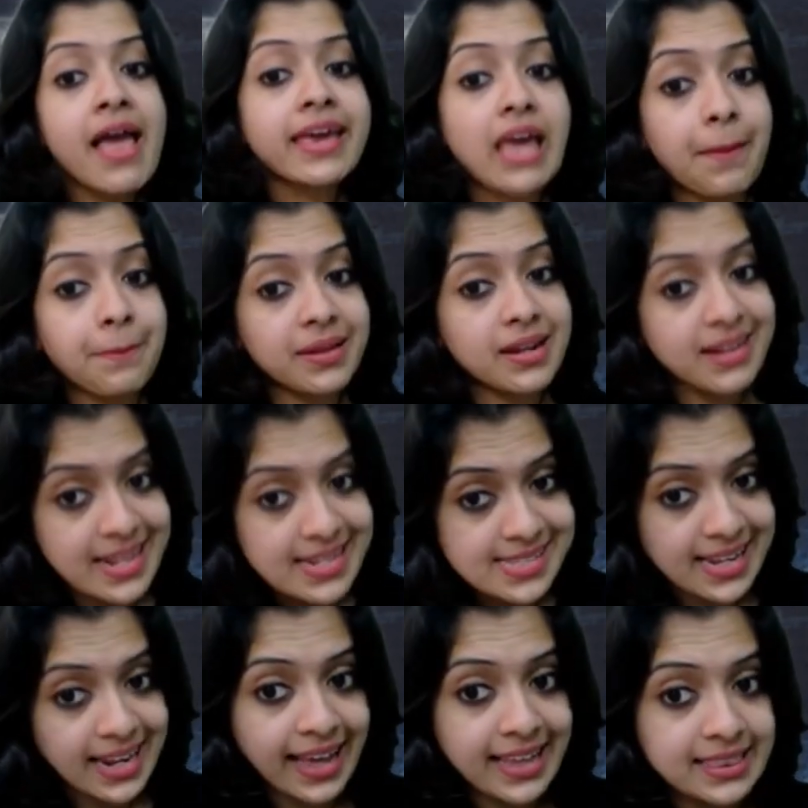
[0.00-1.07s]
capillaries
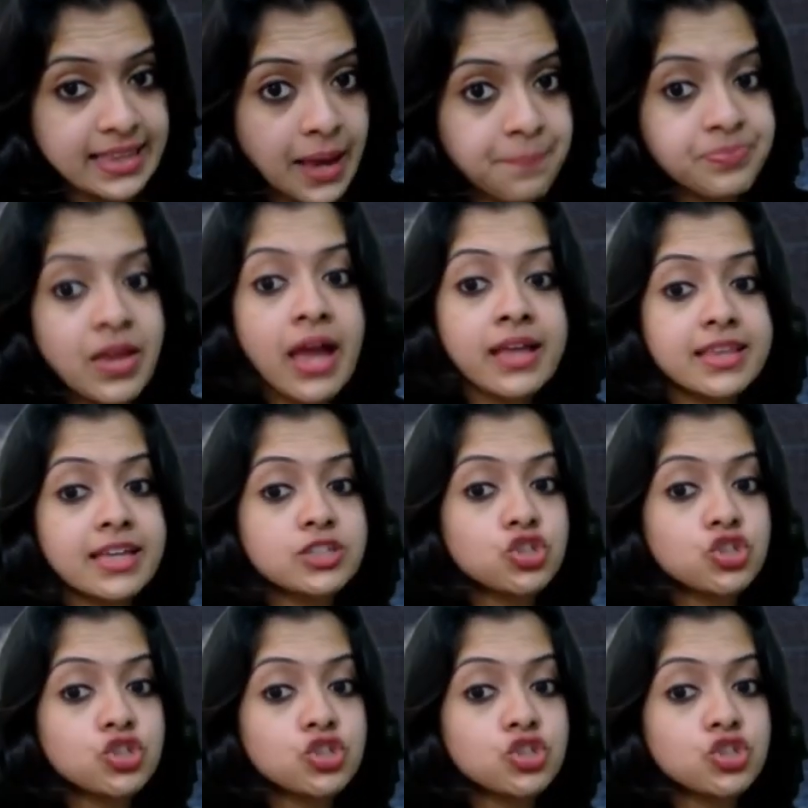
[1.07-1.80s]
collect them. They